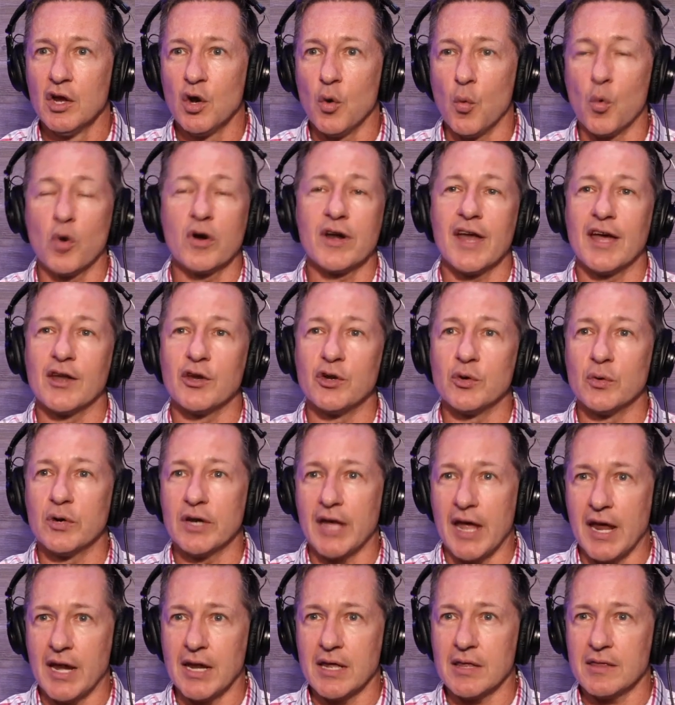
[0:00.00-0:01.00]
we're not doing
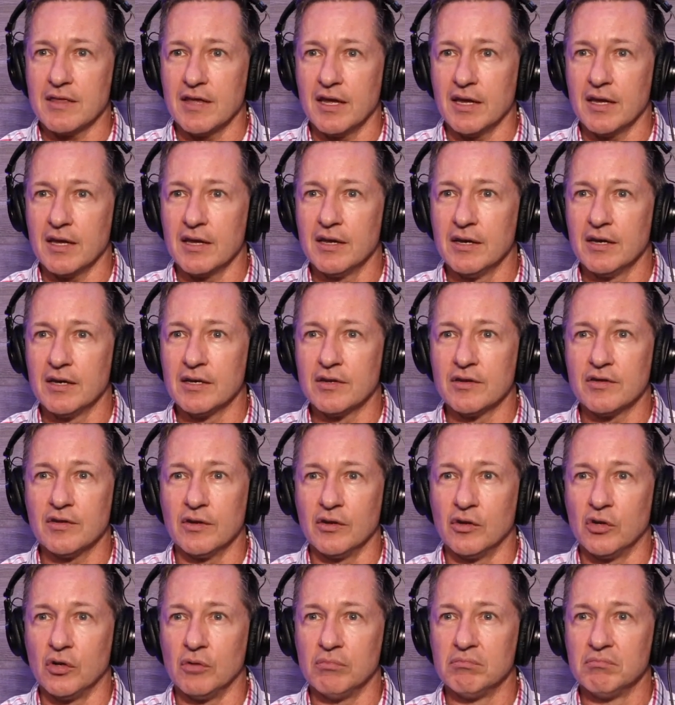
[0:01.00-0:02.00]
anything
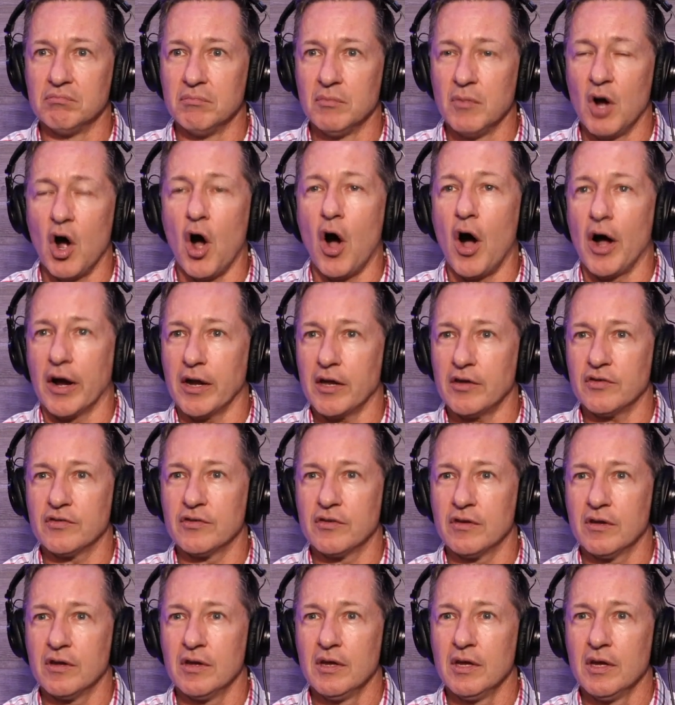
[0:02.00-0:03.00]
until
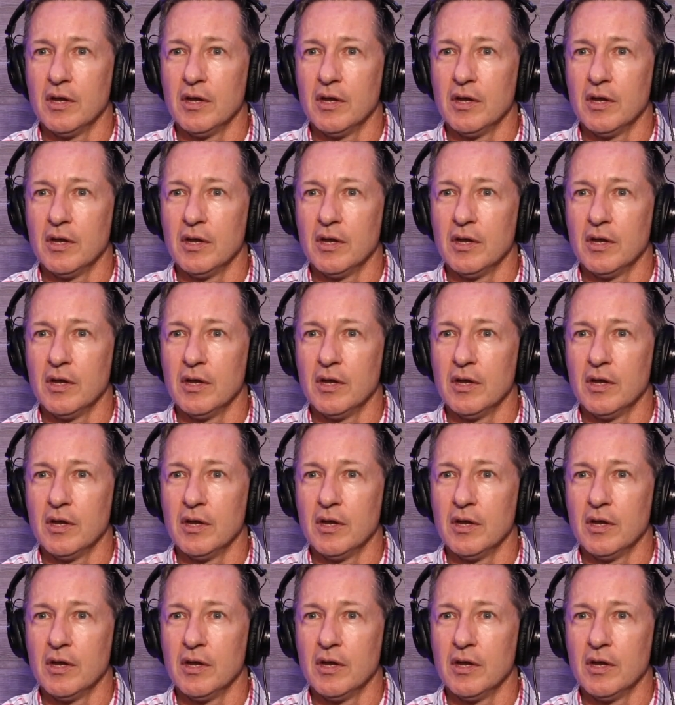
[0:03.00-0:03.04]
August.